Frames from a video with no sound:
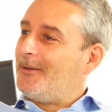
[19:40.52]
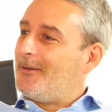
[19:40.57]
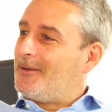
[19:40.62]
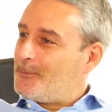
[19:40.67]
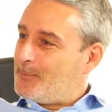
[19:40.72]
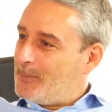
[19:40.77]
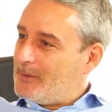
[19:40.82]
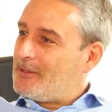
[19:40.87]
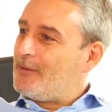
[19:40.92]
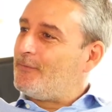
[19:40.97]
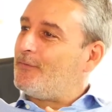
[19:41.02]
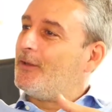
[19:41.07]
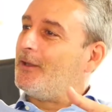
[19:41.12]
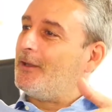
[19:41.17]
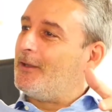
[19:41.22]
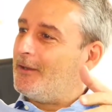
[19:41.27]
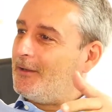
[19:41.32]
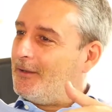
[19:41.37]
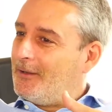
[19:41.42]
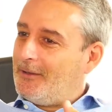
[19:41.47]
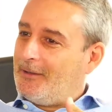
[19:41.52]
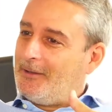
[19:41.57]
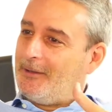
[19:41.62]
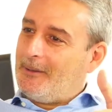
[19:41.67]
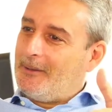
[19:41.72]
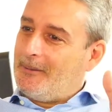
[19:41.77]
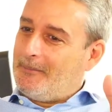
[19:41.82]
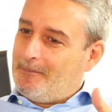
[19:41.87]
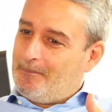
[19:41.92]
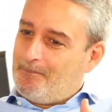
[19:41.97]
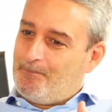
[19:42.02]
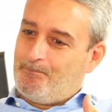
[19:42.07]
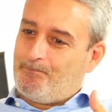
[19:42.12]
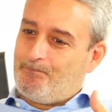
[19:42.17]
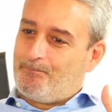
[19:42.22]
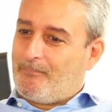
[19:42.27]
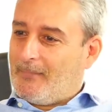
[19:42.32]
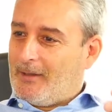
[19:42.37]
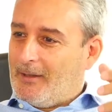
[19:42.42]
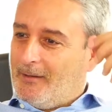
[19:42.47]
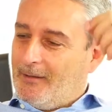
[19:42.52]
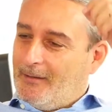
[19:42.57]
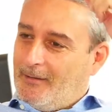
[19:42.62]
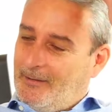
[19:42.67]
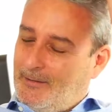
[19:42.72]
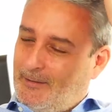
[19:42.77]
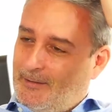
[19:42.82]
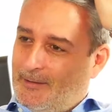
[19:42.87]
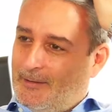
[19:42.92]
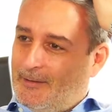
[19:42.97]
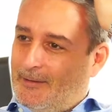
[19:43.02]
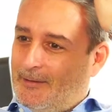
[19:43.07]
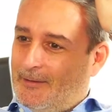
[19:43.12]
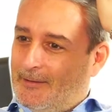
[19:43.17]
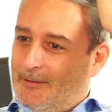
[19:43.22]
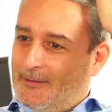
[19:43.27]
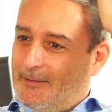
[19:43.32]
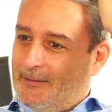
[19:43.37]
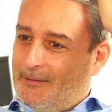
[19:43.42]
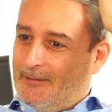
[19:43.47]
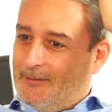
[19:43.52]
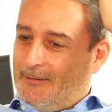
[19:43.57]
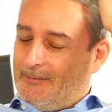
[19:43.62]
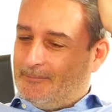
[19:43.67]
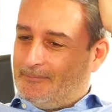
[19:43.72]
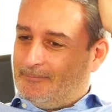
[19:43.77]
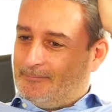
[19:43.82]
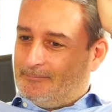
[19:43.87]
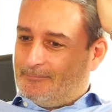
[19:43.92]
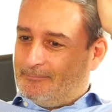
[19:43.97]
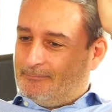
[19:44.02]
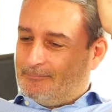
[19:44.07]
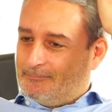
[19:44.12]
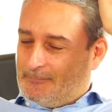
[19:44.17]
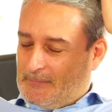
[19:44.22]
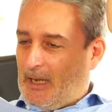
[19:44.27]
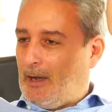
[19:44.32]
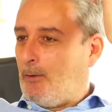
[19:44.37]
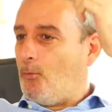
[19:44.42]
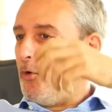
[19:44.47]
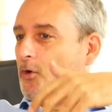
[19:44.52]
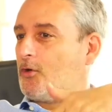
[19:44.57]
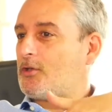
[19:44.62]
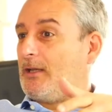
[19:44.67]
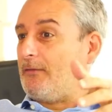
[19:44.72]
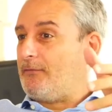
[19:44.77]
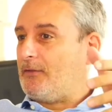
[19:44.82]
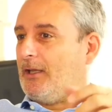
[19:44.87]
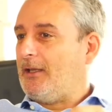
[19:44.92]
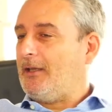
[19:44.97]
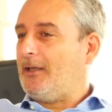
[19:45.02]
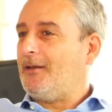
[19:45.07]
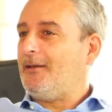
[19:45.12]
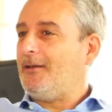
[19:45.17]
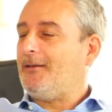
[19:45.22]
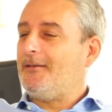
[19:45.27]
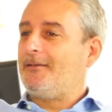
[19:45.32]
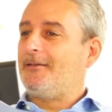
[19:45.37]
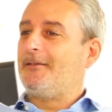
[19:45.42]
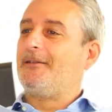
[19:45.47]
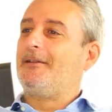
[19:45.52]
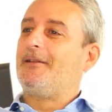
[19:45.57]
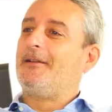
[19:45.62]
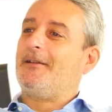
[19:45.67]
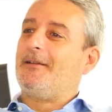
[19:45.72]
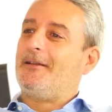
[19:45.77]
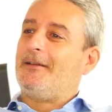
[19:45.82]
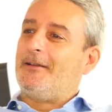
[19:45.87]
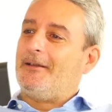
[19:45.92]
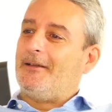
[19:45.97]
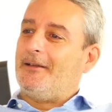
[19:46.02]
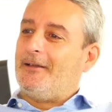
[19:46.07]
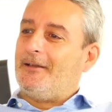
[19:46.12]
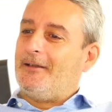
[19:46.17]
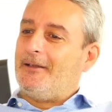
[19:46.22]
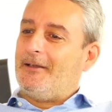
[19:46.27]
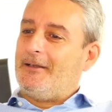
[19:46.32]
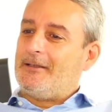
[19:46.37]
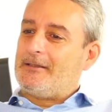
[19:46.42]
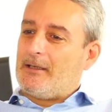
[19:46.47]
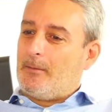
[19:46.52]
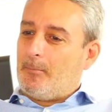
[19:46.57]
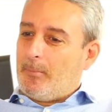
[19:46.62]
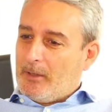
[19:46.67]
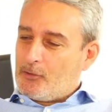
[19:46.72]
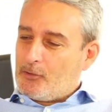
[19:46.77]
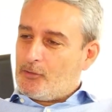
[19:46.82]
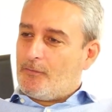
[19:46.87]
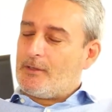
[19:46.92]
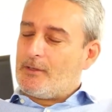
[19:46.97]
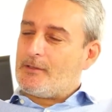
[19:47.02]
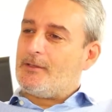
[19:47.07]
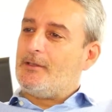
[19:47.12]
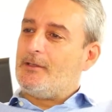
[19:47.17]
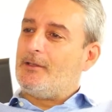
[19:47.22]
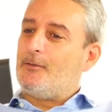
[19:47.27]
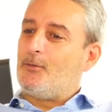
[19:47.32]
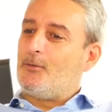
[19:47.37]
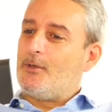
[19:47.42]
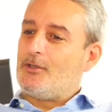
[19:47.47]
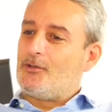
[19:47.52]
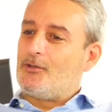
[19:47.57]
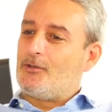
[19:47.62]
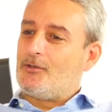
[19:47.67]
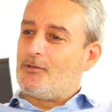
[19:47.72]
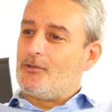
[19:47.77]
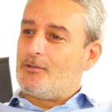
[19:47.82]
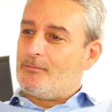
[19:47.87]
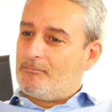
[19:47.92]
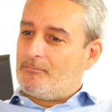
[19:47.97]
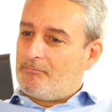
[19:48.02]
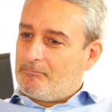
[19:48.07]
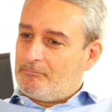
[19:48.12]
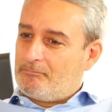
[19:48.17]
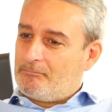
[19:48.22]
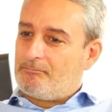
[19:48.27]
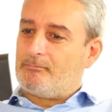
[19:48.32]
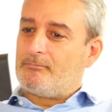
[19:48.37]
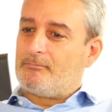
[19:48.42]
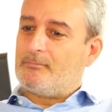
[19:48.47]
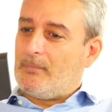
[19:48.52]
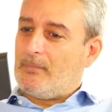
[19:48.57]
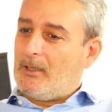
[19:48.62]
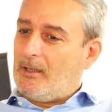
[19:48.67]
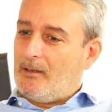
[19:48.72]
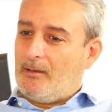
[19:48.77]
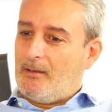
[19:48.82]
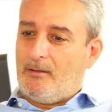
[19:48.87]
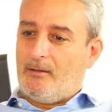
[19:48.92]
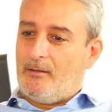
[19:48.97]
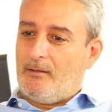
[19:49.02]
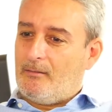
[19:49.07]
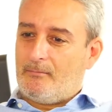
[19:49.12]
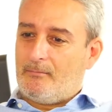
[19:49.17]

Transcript: specific um, uh, yeah walks I've taken uh, in some parts of the city, which um,